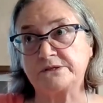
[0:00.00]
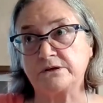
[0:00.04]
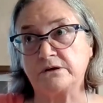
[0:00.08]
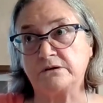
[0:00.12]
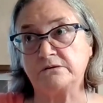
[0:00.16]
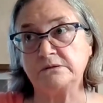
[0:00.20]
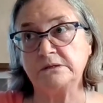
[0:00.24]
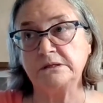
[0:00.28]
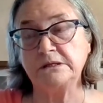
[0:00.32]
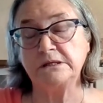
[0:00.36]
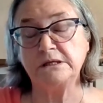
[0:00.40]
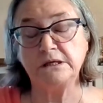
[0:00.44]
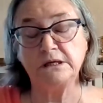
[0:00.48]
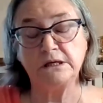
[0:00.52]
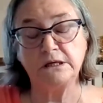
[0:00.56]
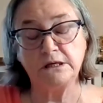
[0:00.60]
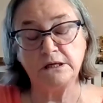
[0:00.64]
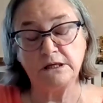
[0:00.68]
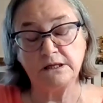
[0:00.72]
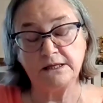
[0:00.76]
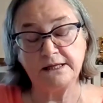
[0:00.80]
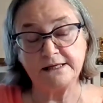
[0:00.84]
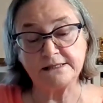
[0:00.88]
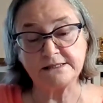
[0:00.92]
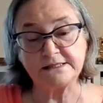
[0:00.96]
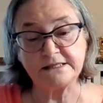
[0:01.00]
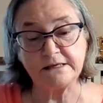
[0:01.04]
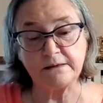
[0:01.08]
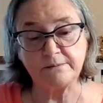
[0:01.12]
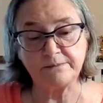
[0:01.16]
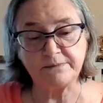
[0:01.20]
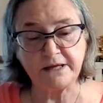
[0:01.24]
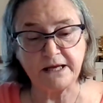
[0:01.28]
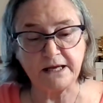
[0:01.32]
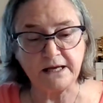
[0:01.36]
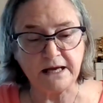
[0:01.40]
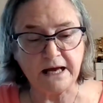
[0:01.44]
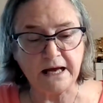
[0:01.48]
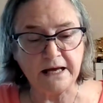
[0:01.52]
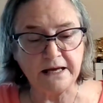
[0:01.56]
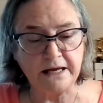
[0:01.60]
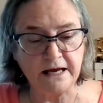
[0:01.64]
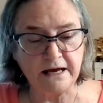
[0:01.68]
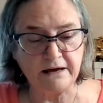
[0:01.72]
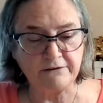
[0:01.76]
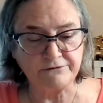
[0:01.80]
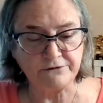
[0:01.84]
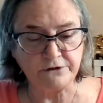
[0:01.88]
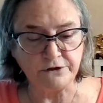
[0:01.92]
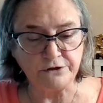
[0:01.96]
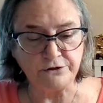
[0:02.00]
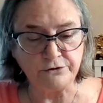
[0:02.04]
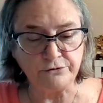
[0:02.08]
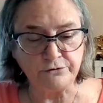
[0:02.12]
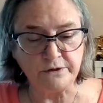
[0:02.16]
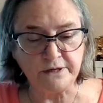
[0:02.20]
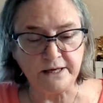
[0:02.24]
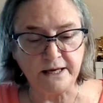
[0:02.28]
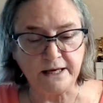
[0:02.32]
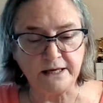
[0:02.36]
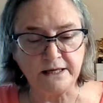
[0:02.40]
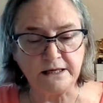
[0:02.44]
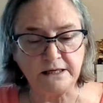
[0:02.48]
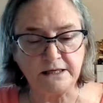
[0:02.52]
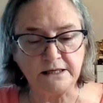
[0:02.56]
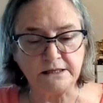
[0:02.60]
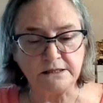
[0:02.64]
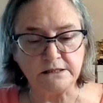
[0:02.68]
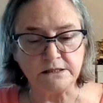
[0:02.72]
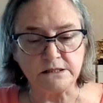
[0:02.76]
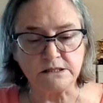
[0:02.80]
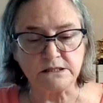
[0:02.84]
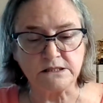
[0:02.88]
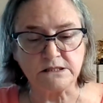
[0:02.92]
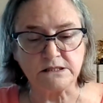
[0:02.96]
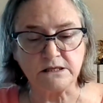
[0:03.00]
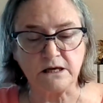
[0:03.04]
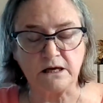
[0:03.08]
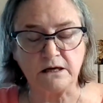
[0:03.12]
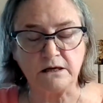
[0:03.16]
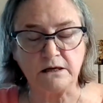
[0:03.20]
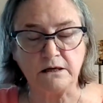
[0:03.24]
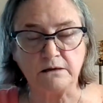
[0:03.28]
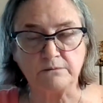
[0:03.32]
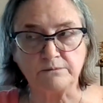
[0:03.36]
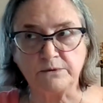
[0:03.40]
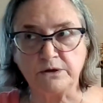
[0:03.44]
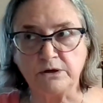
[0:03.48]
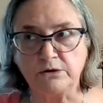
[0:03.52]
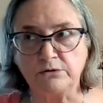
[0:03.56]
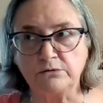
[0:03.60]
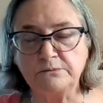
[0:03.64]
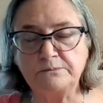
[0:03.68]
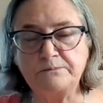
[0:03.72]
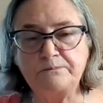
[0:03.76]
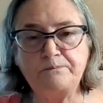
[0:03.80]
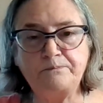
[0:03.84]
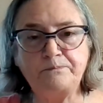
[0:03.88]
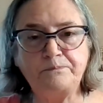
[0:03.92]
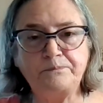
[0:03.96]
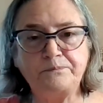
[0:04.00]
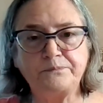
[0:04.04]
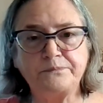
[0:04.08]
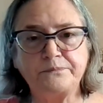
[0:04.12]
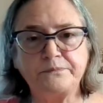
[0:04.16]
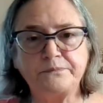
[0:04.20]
So that's something I have to do yet, is go